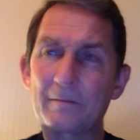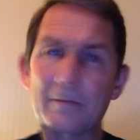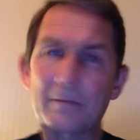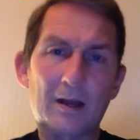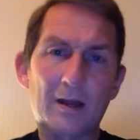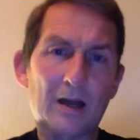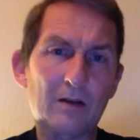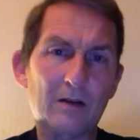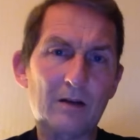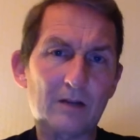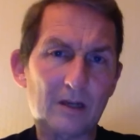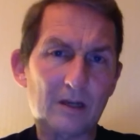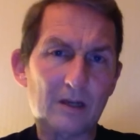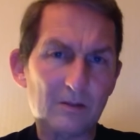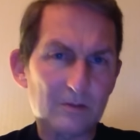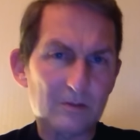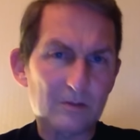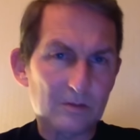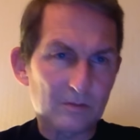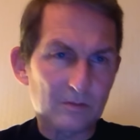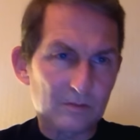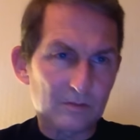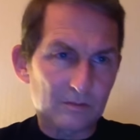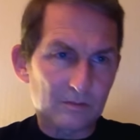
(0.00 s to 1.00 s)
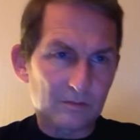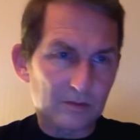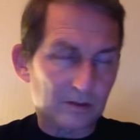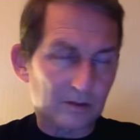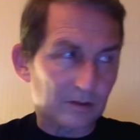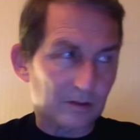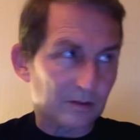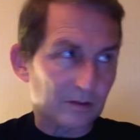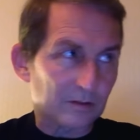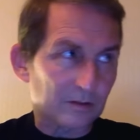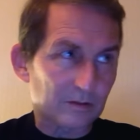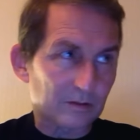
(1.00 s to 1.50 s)
how how you
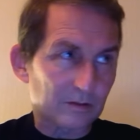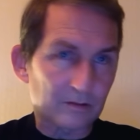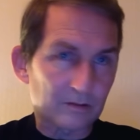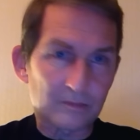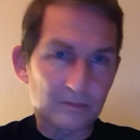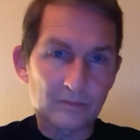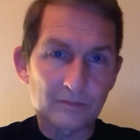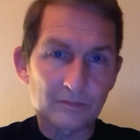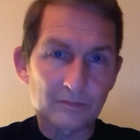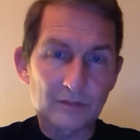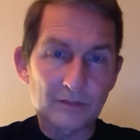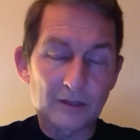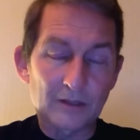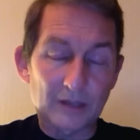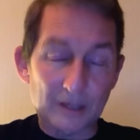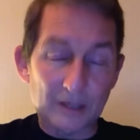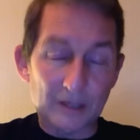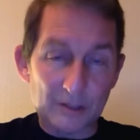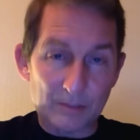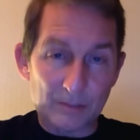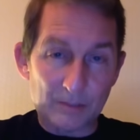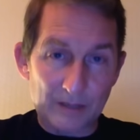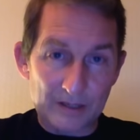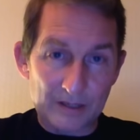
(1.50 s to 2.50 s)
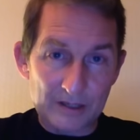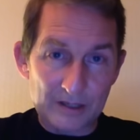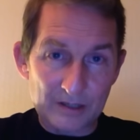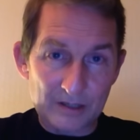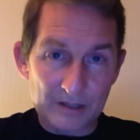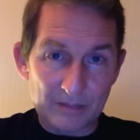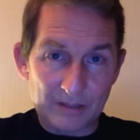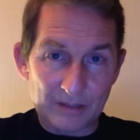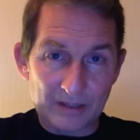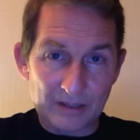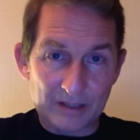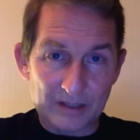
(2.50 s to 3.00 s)
know he explained to
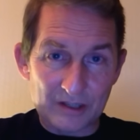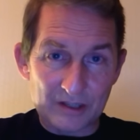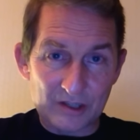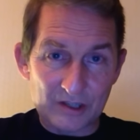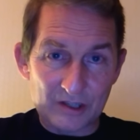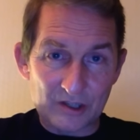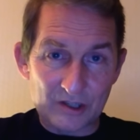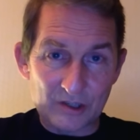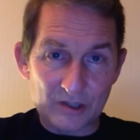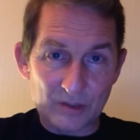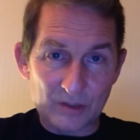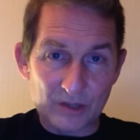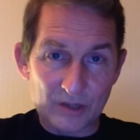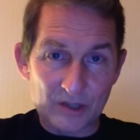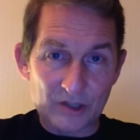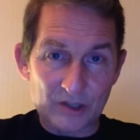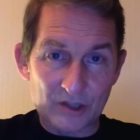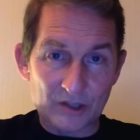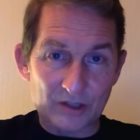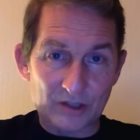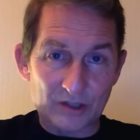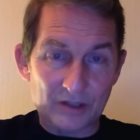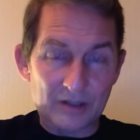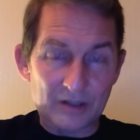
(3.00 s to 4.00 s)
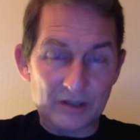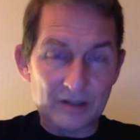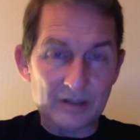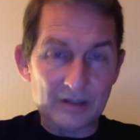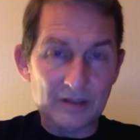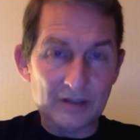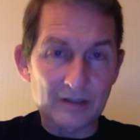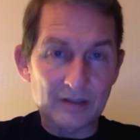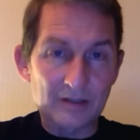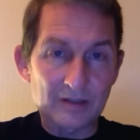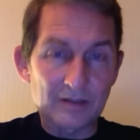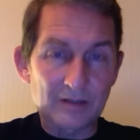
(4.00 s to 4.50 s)
me the situation
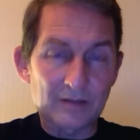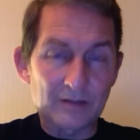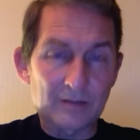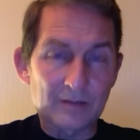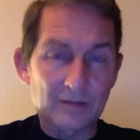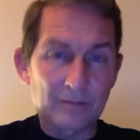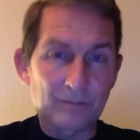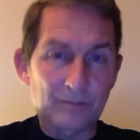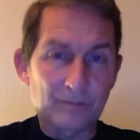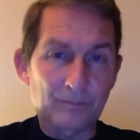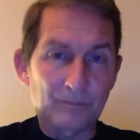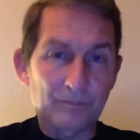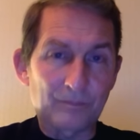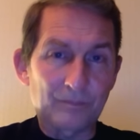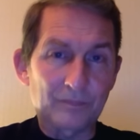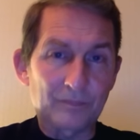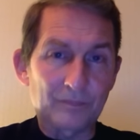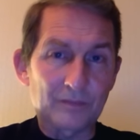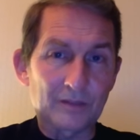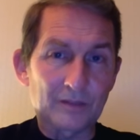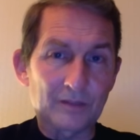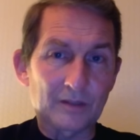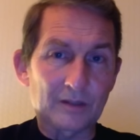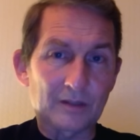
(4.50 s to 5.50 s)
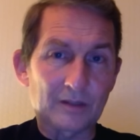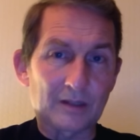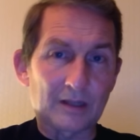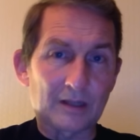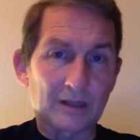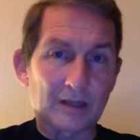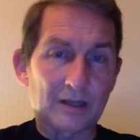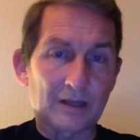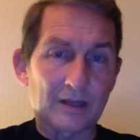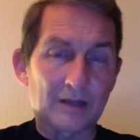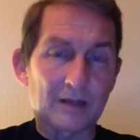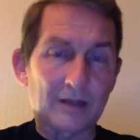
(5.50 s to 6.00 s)
that
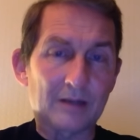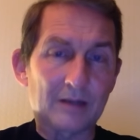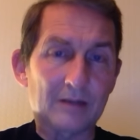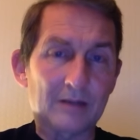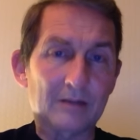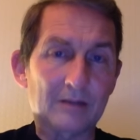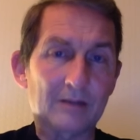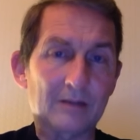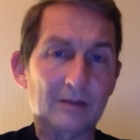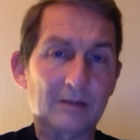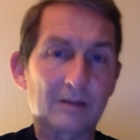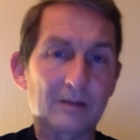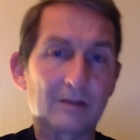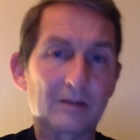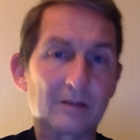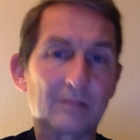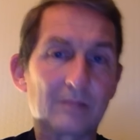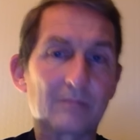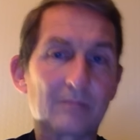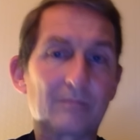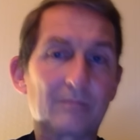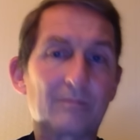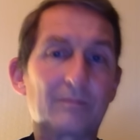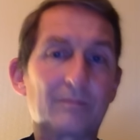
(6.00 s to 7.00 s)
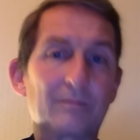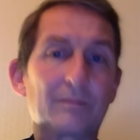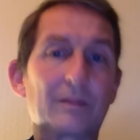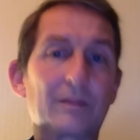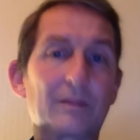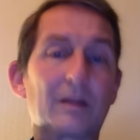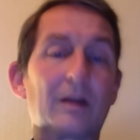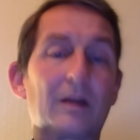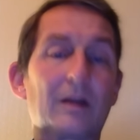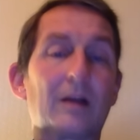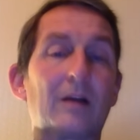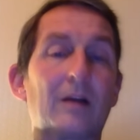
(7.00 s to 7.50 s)
Glenn
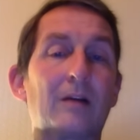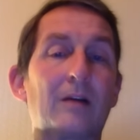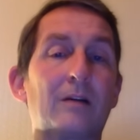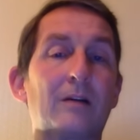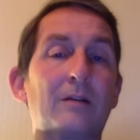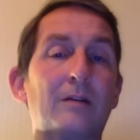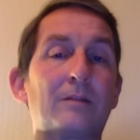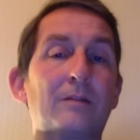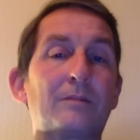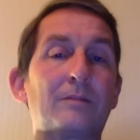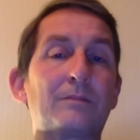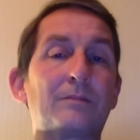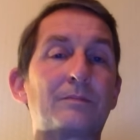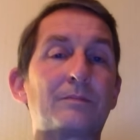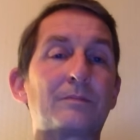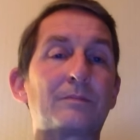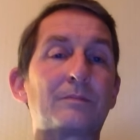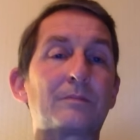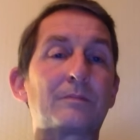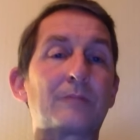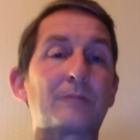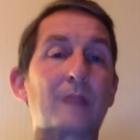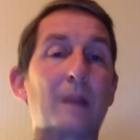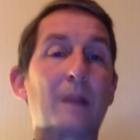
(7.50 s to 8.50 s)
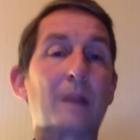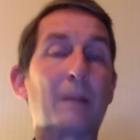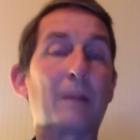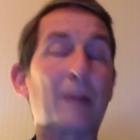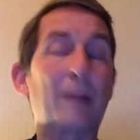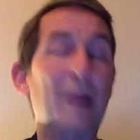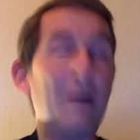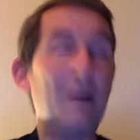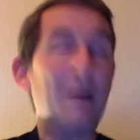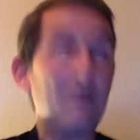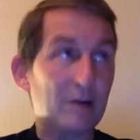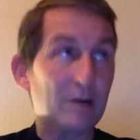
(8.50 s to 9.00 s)
uh,
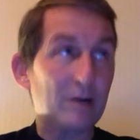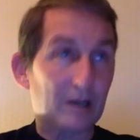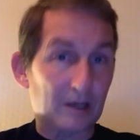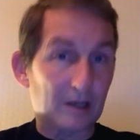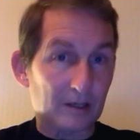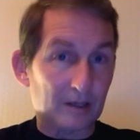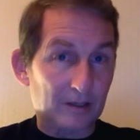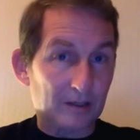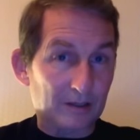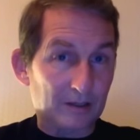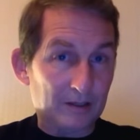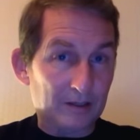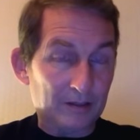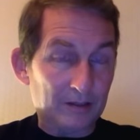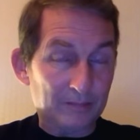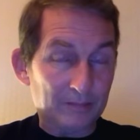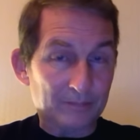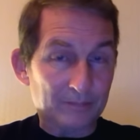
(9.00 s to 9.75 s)
apparently